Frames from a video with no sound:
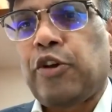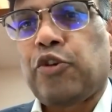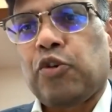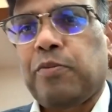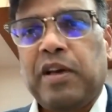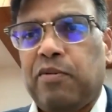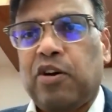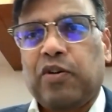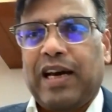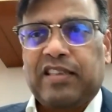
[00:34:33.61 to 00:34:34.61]
you should be
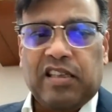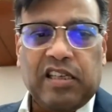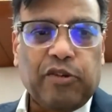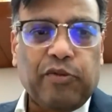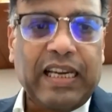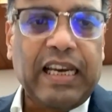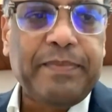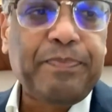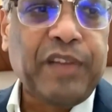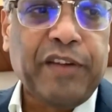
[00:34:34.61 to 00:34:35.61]
able to access it
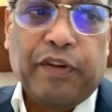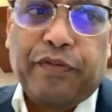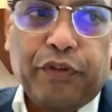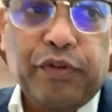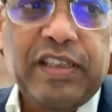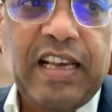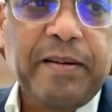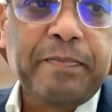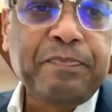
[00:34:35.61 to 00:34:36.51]
quickly if you desire.